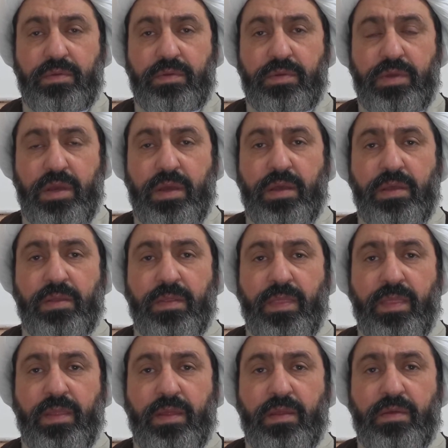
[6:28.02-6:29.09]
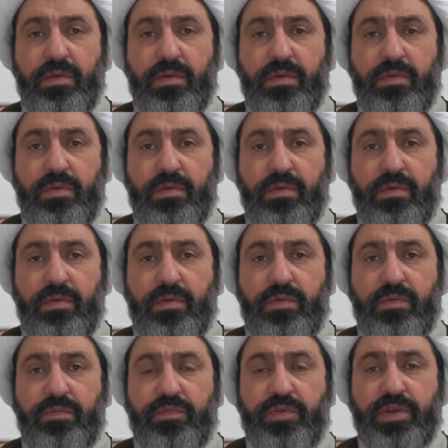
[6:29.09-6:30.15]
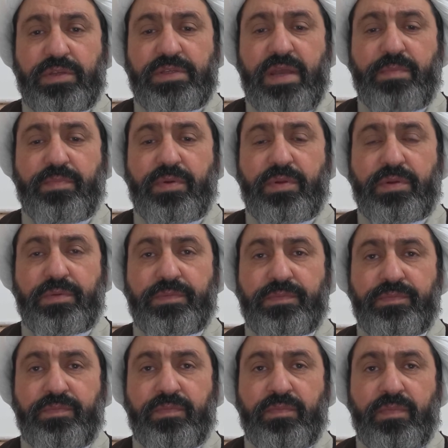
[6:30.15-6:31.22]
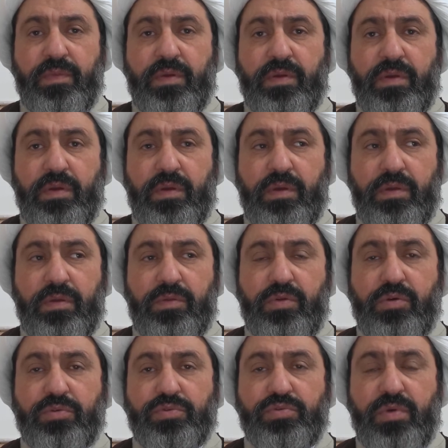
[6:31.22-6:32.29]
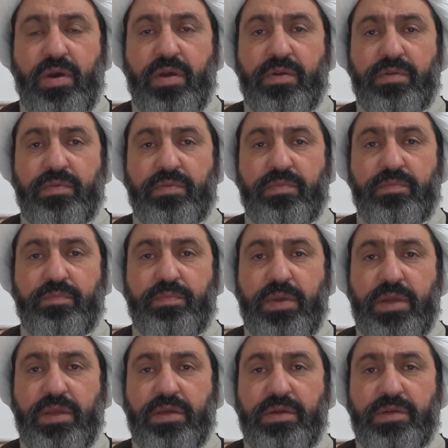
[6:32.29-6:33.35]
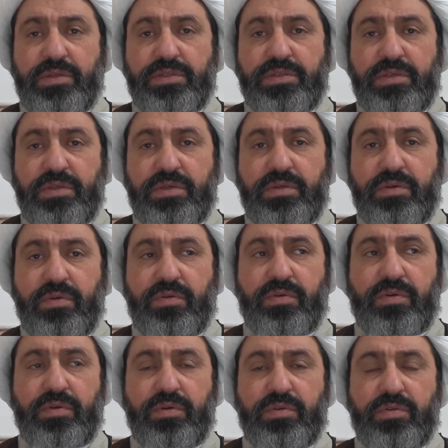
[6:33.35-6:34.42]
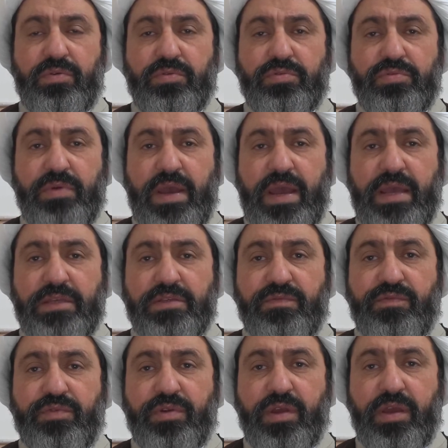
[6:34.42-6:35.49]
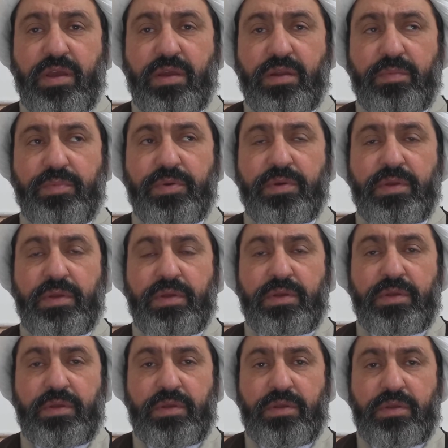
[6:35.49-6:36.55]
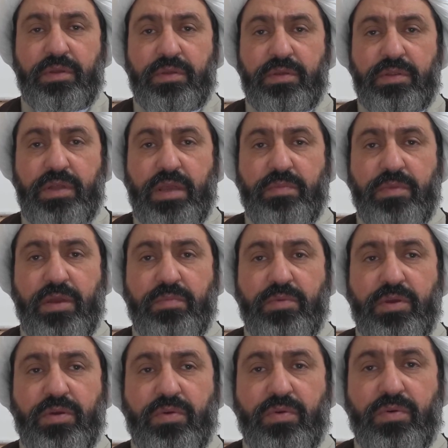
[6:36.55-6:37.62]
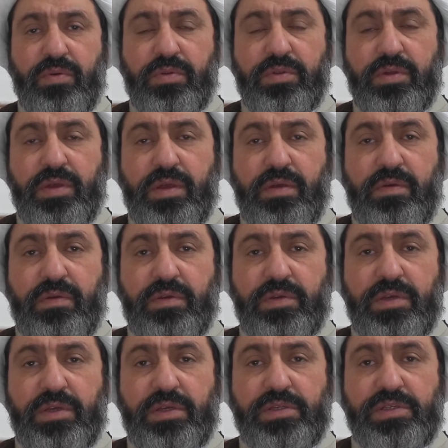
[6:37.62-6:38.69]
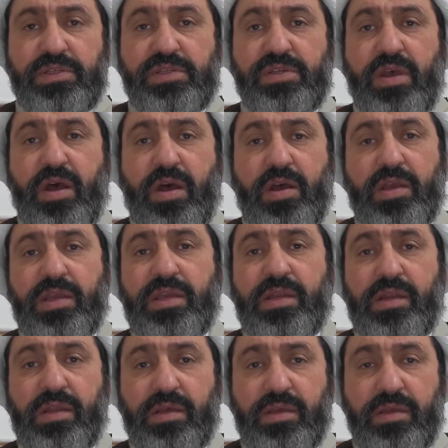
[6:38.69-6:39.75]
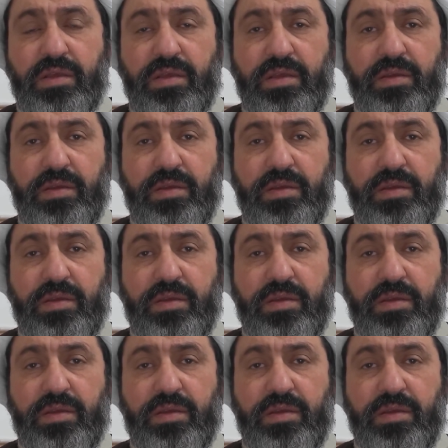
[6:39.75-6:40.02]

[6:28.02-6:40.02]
yeah for example uh, those who are beggars or those who ask for help they may be called sa'il